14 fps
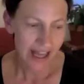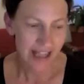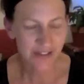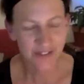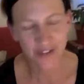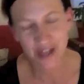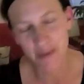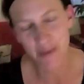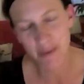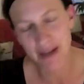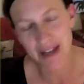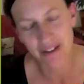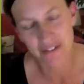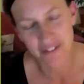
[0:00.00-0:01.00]
It's funny, we
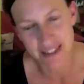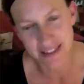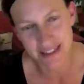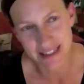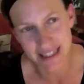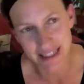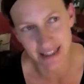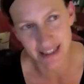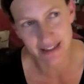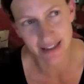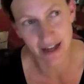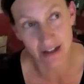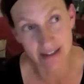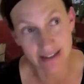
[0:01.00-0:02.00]
went out for dinner
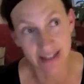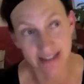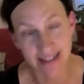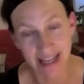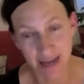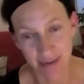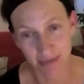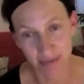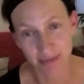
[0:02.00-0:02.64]
last Sunday.